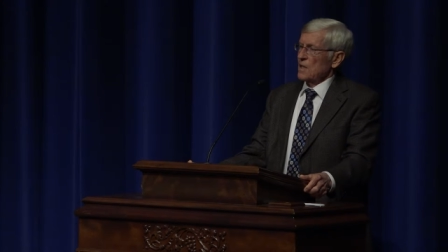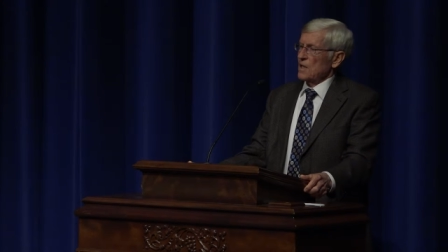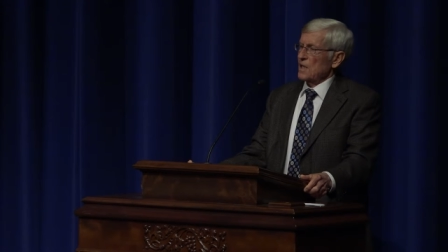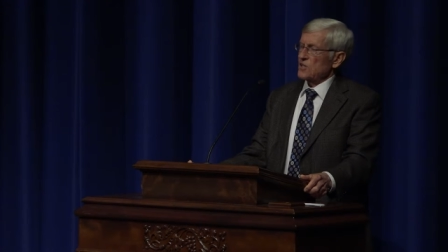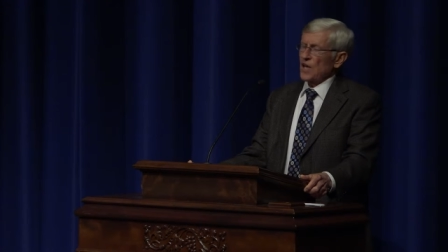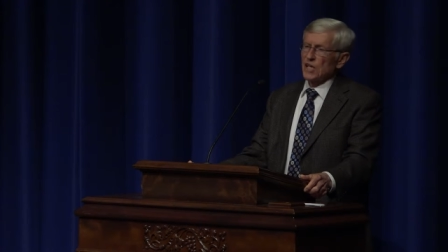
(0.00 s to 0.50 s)

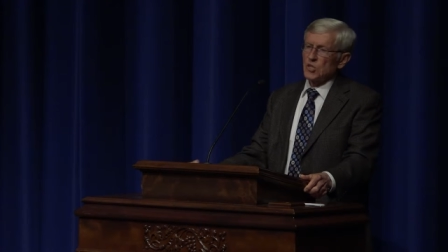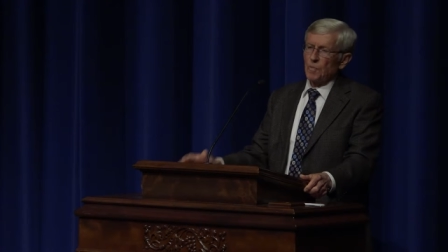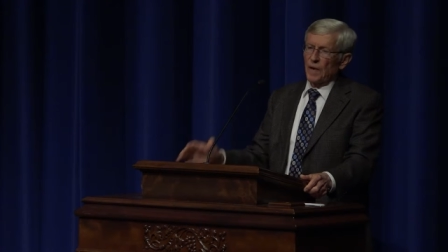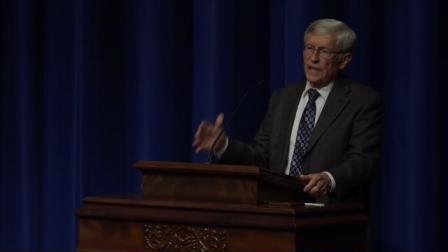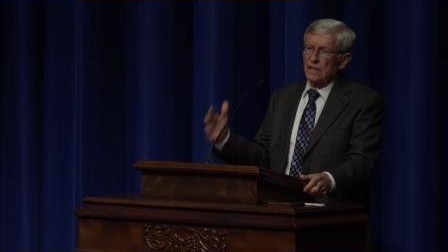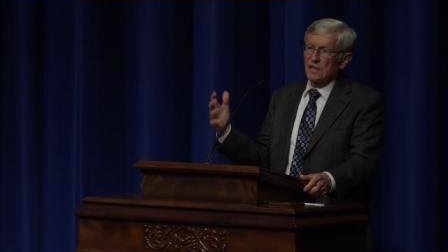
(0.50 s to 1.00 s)
And as I
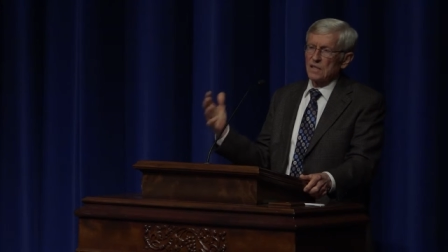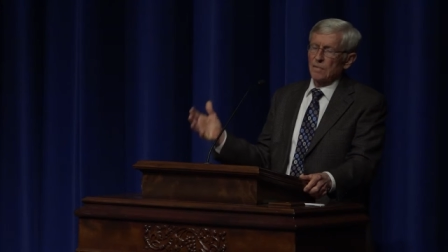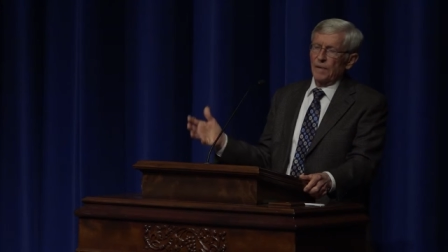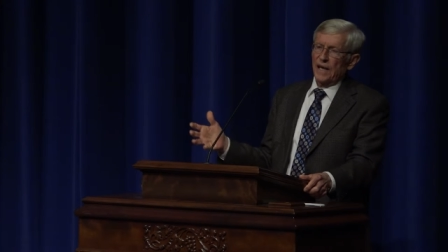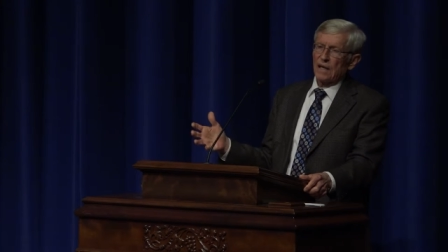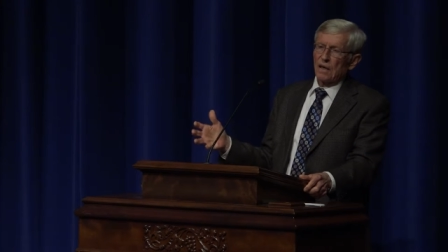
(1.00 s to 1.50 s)
explained in the
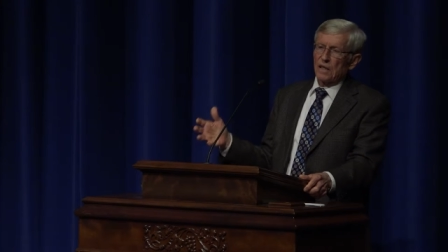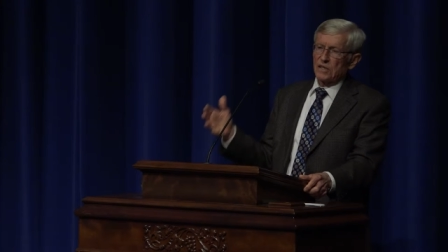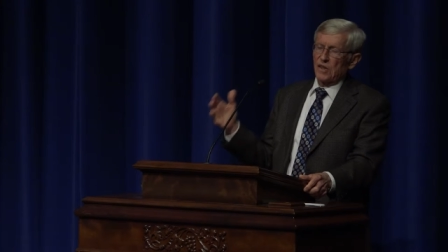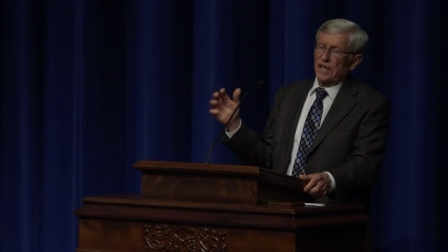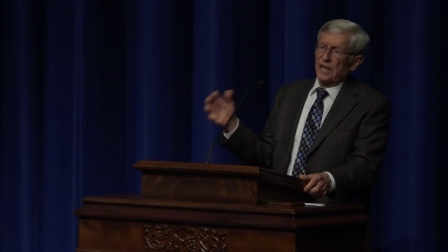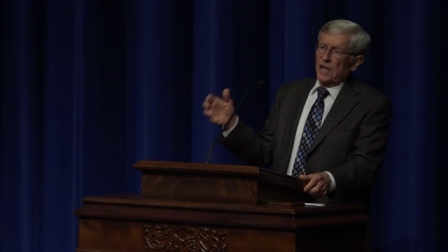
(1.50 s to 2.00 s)
panel,
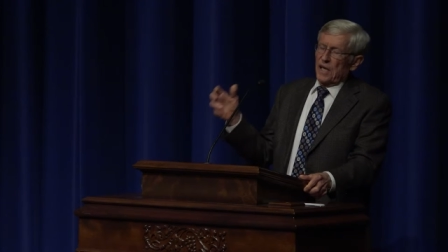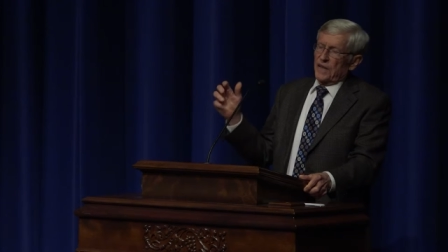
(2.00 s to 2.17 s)
it, the,